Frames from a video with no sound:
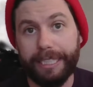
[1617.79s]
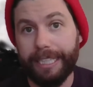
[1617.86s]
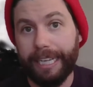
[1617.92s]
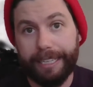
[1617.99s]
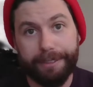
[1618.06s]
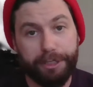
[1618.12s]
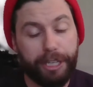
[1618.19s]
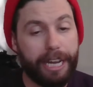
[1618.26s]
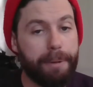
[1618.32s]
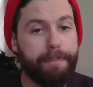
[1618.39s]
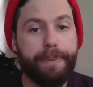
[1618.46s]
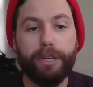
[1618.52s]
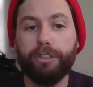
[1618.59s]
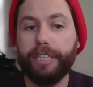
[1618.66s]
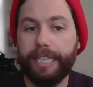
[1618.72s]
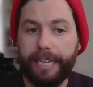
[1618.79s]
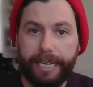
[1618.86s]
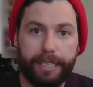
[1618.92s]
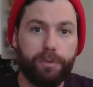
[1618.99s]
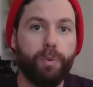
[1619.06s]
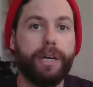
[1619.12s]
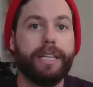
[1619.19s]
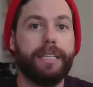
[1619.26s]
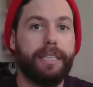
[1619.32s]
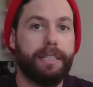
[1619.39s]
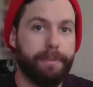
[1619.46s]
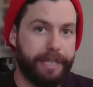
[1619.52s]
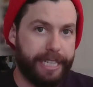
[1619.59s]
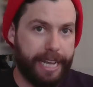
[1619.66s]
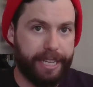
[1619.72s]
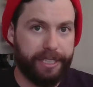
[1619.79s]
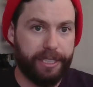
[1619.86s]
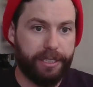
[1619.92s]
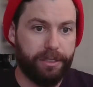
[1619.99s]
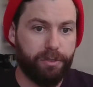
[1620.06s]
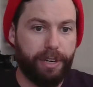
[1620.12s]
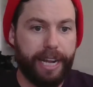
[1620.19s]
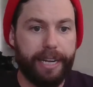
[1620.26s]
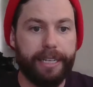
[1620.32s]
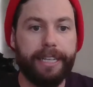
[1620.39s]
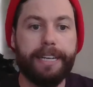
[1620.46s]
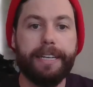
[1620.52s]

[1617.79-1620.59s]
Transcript: Like, you got to build it in. It's one of the limitations, right?